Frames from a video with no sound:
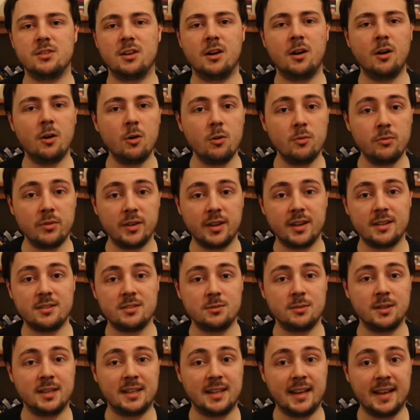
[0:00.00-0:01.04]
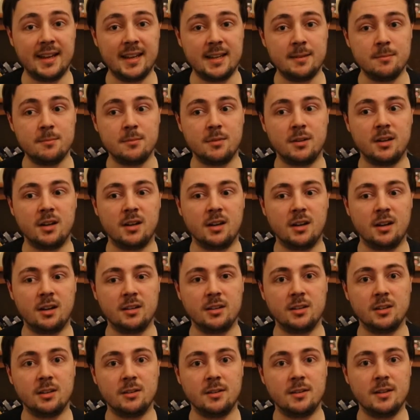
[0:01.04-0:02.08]
the whole thing into a game,
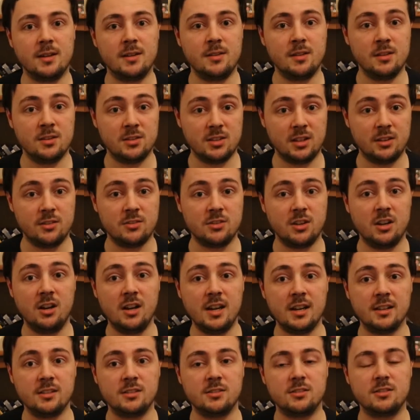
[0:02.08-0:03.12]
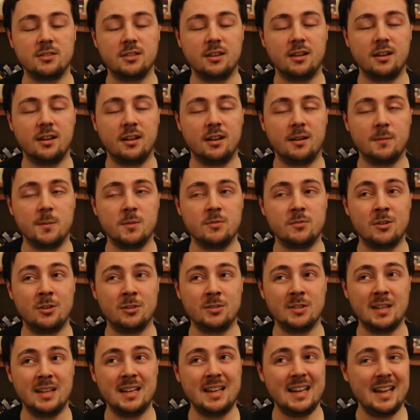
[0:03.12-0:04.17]
you know, in the son's eyes. And of
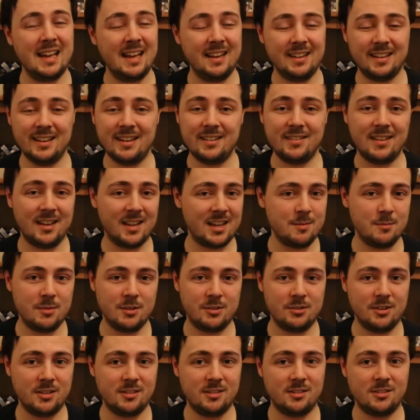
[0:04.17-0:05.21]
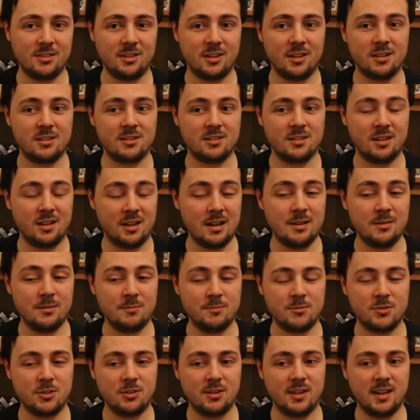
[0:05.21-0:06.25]
course, again, that can be criticised.
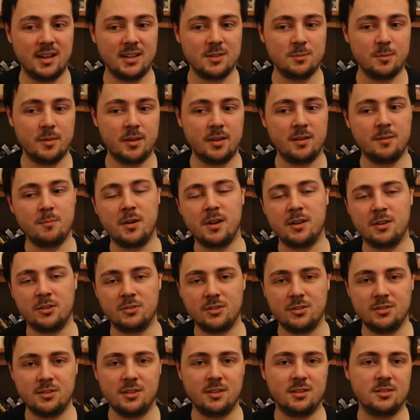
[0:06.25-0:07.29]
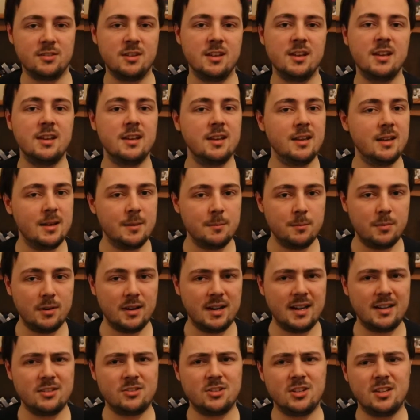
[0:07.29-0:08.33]
I'm sure it has been by the critics. But
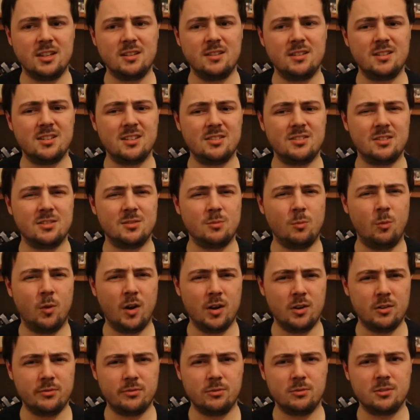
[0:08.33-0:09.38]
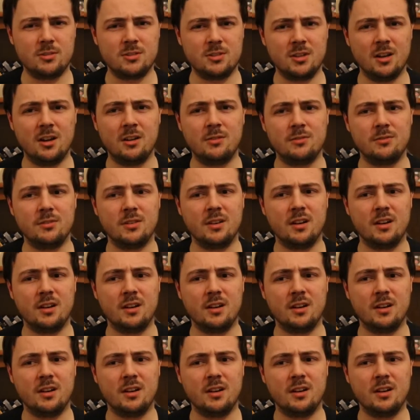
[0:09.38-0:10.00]
actually, this is just wonderful stuff,